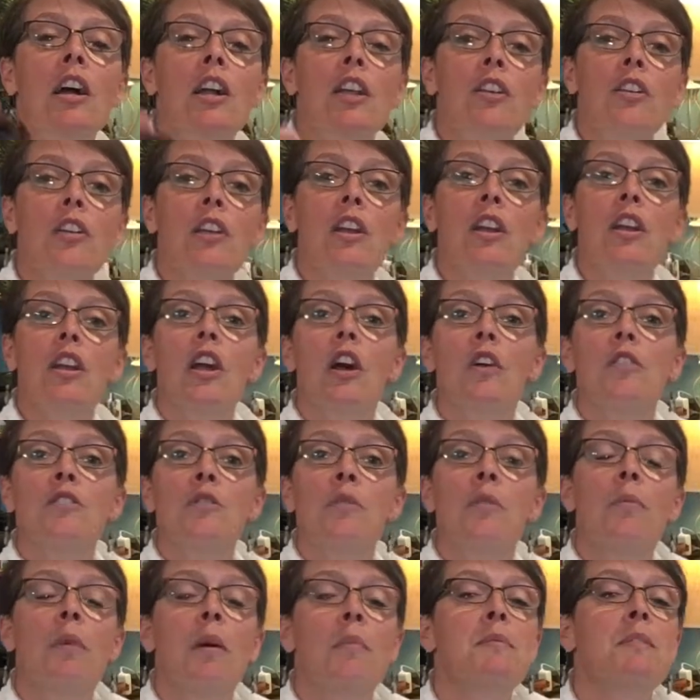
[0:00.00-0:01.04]
You can go
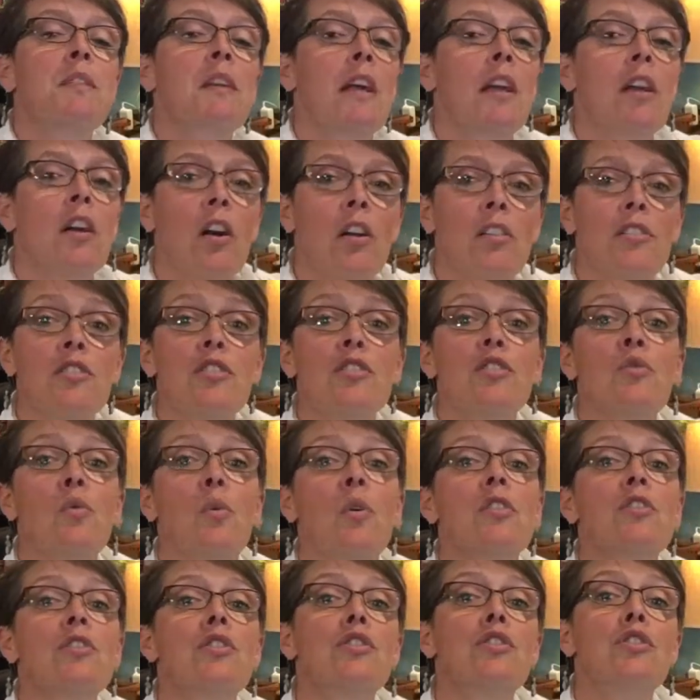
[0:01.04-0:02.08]
to a website called
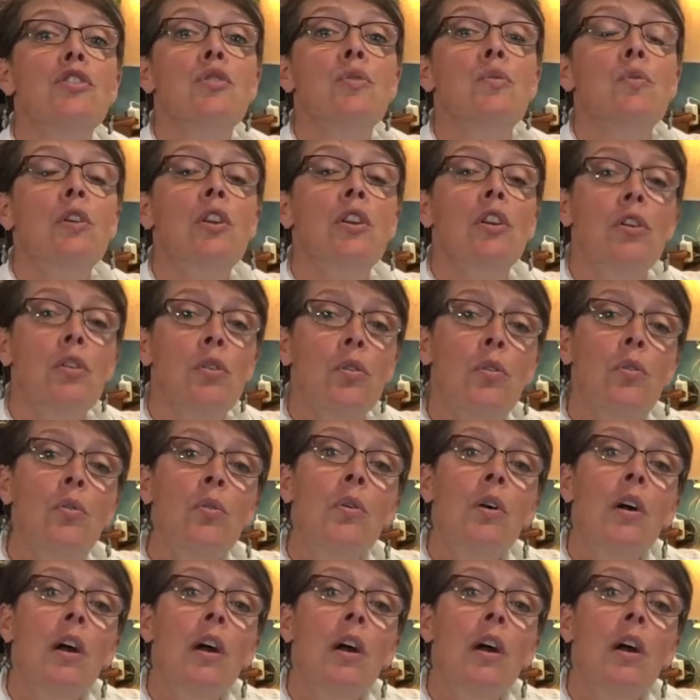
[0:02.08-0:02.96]
Source2U